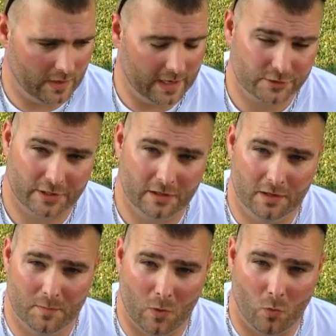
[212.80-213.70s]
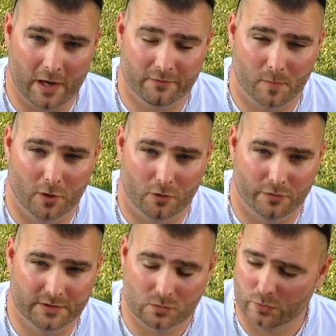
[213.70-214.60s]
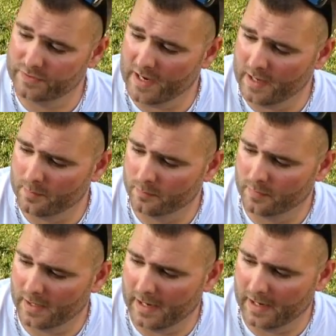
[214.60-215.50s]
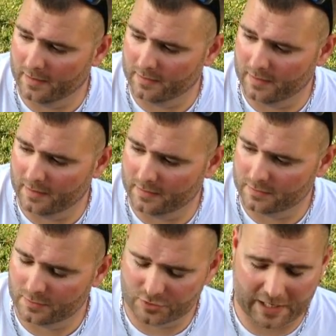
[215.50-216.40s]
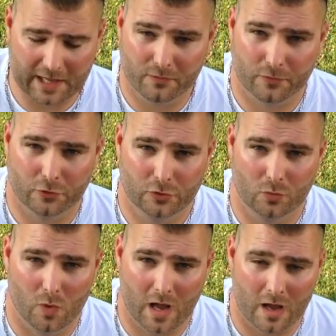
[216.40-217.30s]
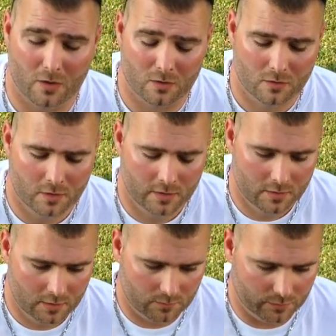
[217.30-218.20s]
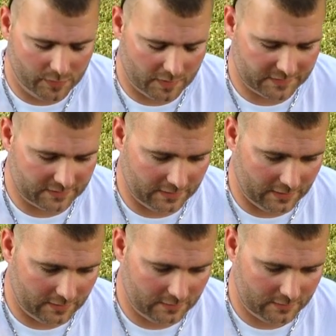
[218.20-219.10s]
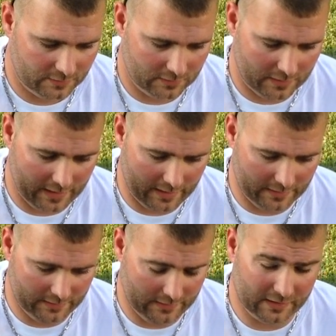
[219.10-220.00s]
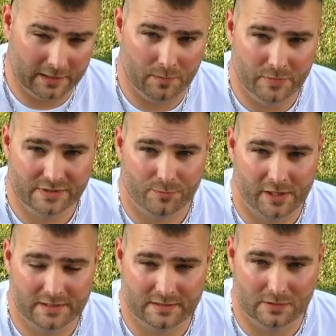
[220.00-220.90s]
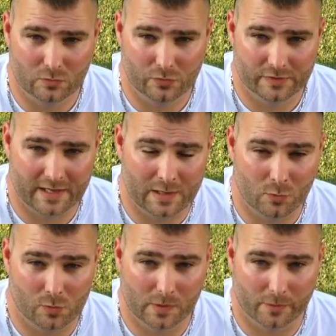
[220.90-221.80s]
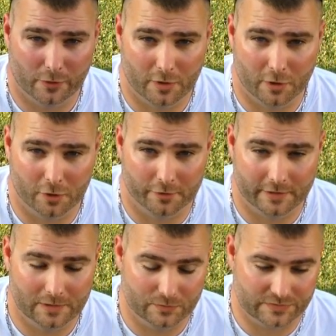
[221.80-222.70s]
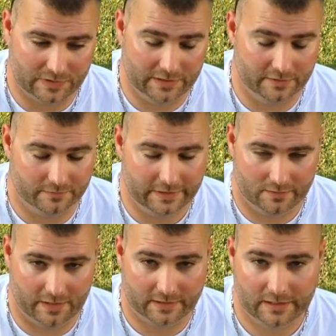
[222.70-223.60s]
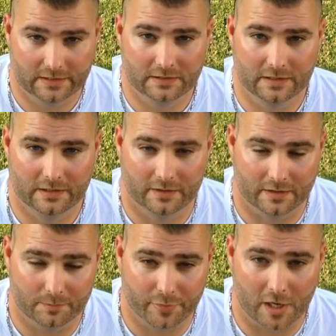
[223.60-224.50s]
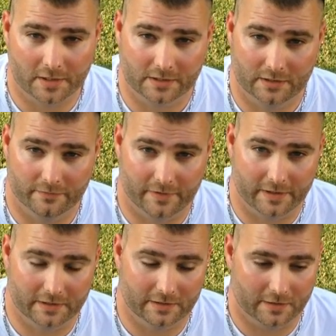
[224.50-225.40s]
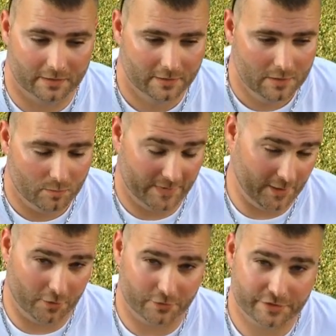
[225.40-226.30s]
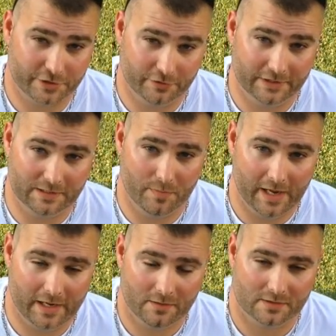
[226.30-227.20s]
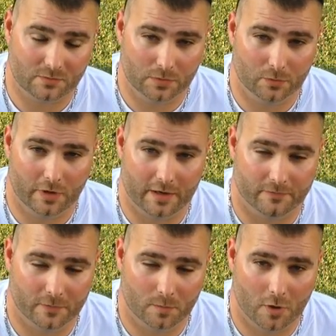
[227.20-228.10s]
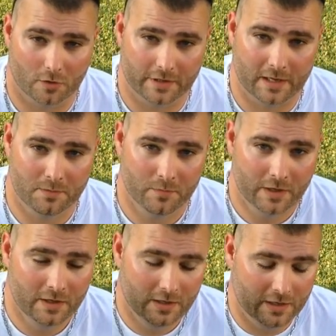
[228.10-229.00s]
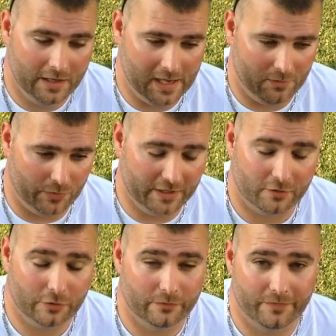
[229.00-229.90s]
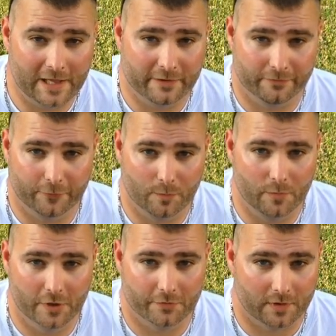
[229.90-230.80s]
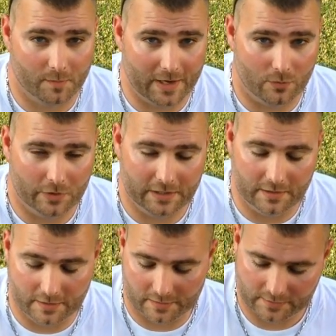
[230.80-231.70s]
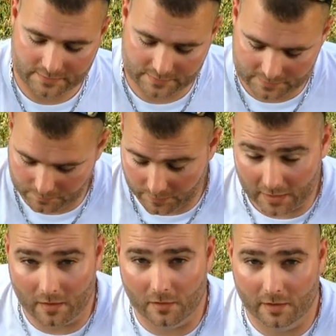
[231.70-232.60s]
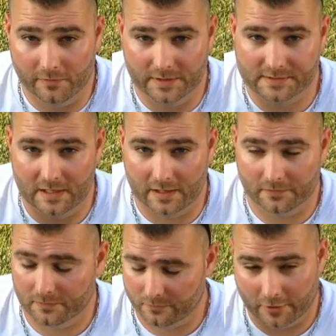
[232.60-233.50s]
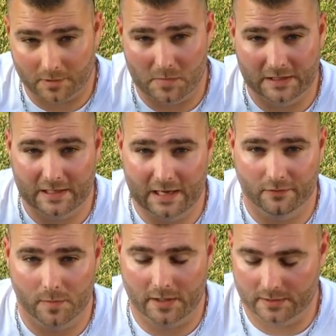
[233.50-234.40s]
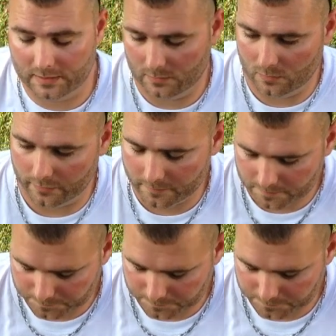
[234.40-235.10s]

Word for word: Actually, I let my wife borrow this one time, and uh, she had it for a good while, but uh, ended up misplacing it one time when we were in a hurry, and it was in, like hidden in a pocket of a uh, my daughter's cheerleading bag because we were at a football game, and we didn't, couldn't find it for a month, and I about went nuts but I love this knife. Recommend everybody to get one.